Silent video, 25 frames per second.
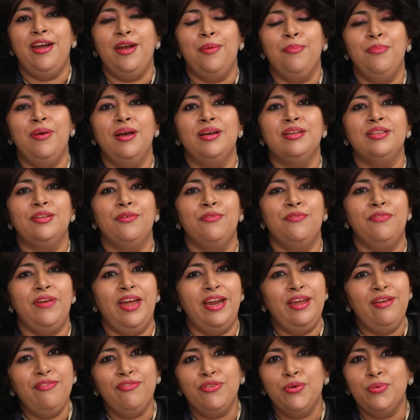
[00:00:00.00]
among the
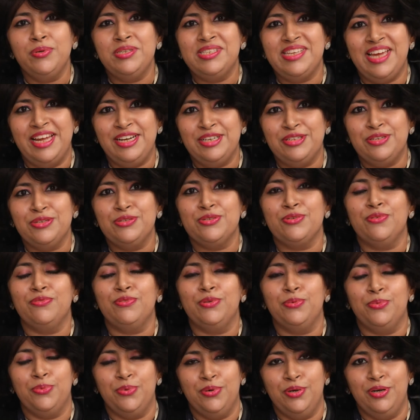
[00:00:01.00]
very few centers of
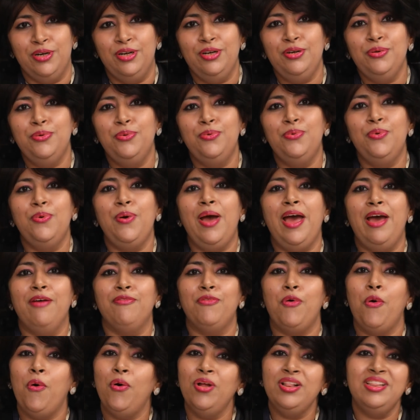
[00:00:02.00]
the world who have
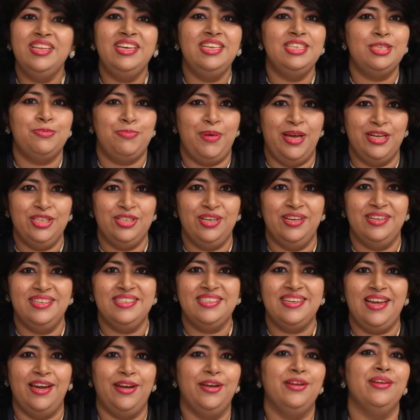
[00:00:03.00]
all these
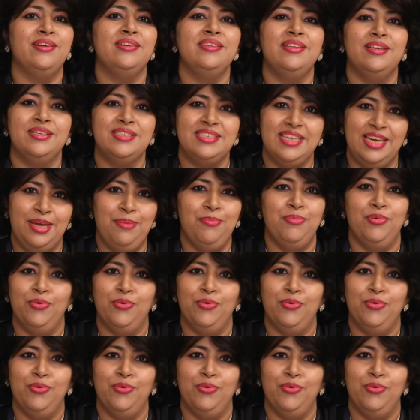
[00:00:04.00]
specialists under the same